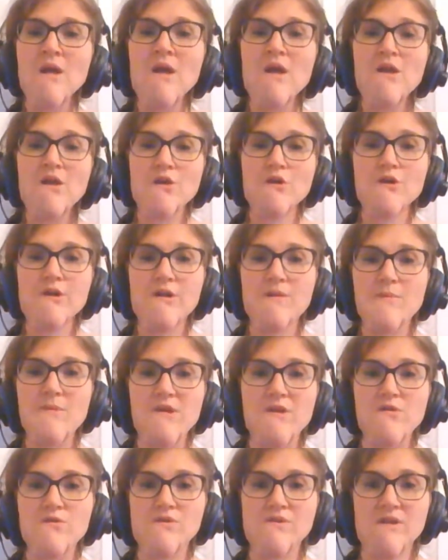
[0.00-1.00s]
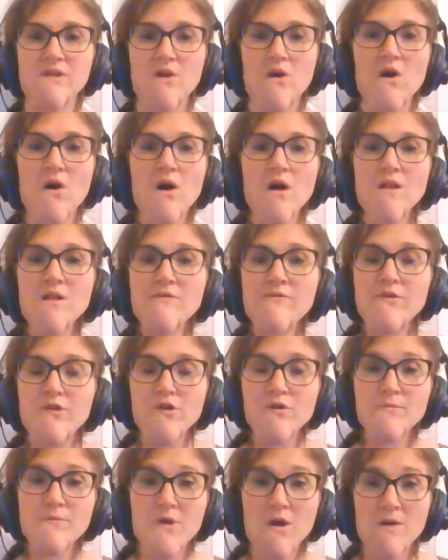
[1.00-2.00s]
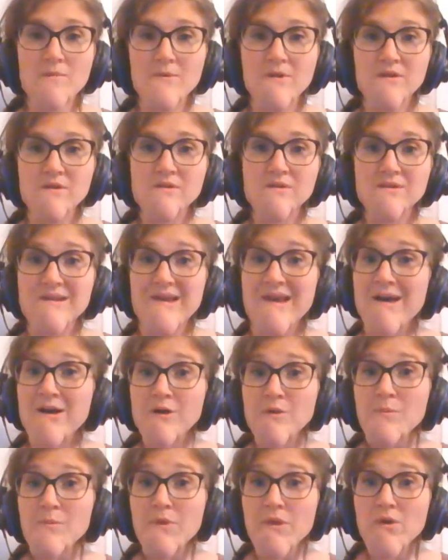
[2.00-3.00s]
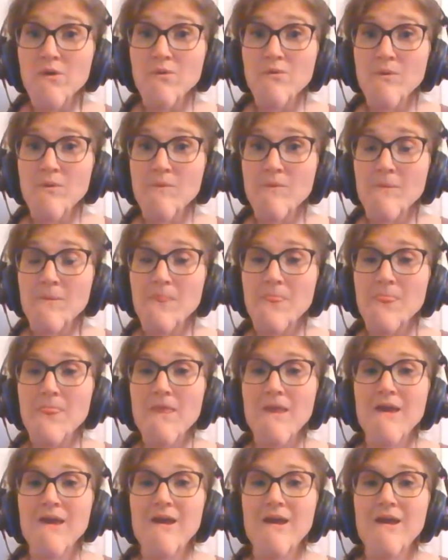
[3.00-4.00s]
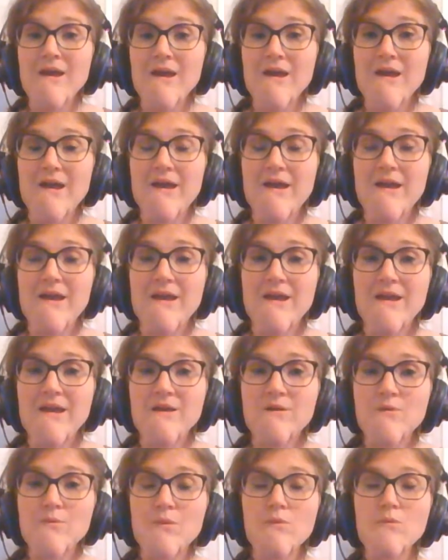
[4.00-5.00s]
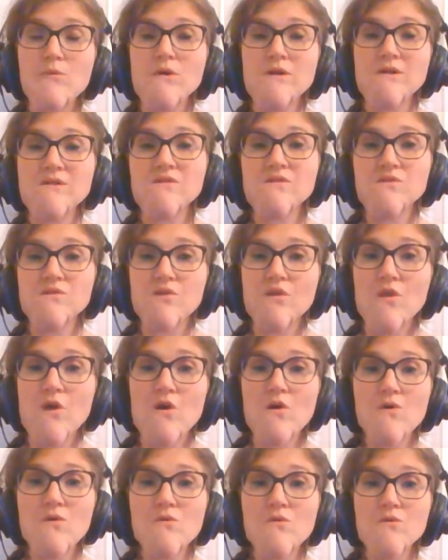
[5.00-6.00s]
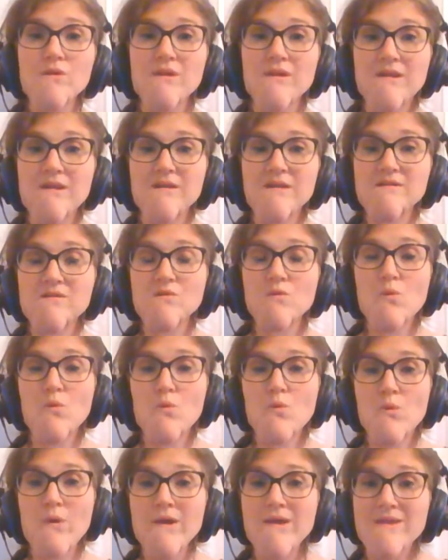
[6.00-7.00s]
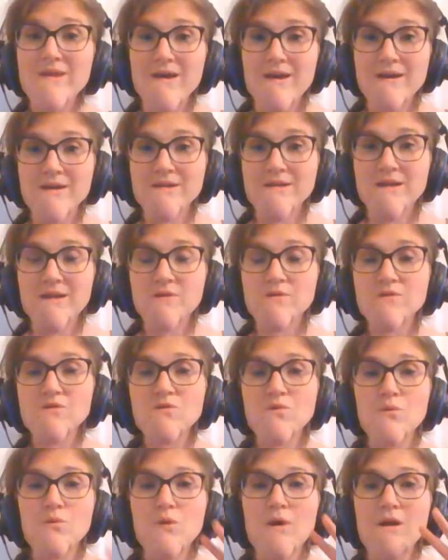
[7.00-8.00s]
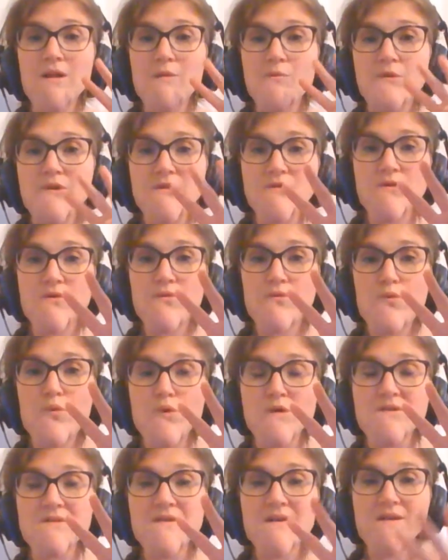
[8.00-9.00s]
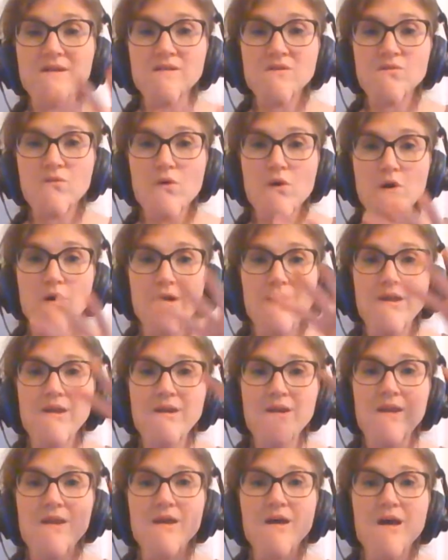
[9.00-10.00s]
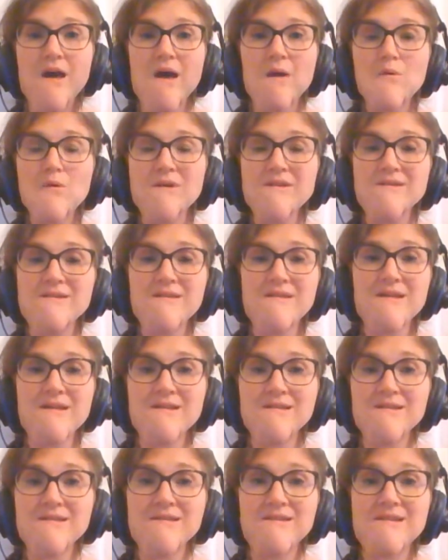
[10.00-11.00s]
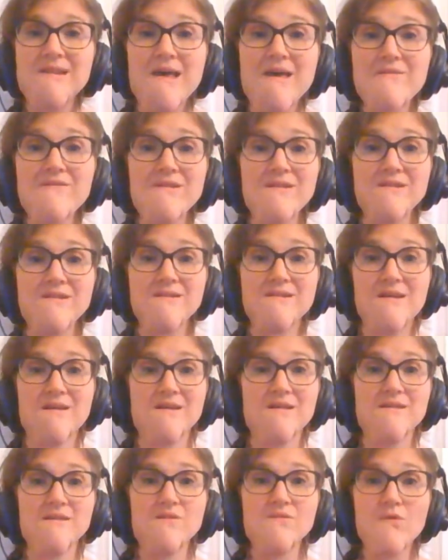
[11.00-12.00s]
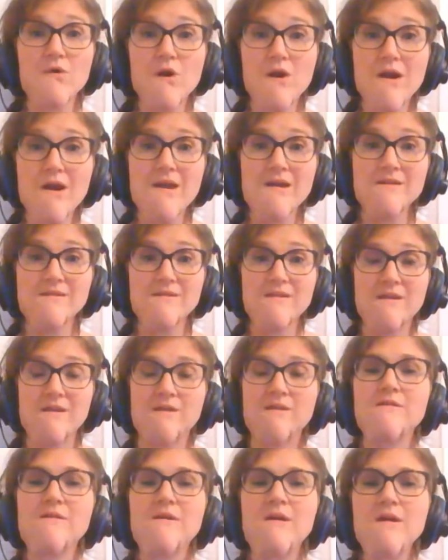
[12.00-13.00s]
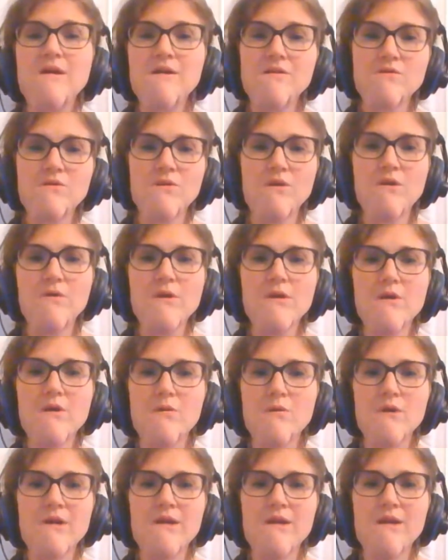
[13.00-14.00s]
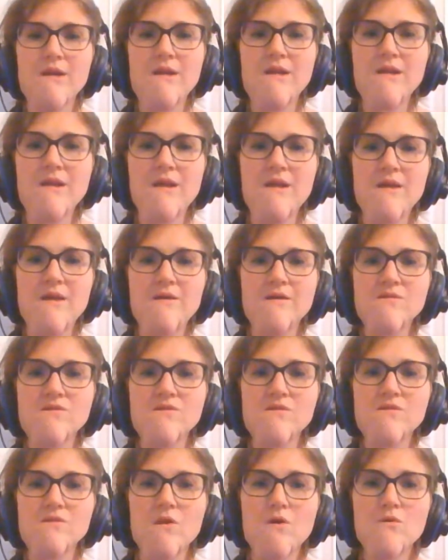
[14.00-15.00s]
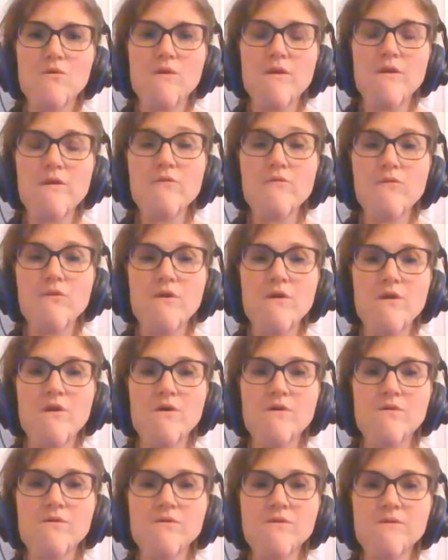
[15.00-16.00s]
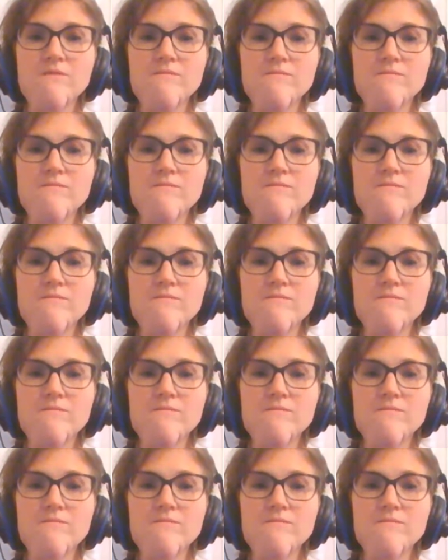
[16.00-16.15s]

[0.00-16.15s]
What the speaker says: You're going to be using all of your abdominals to help you. And we want to slow this way the heck down. So while we took 4 seconds for our inhale, I want us to take 7 seconds for our exhale. So here we go. We're going to inhale slowly through the nose.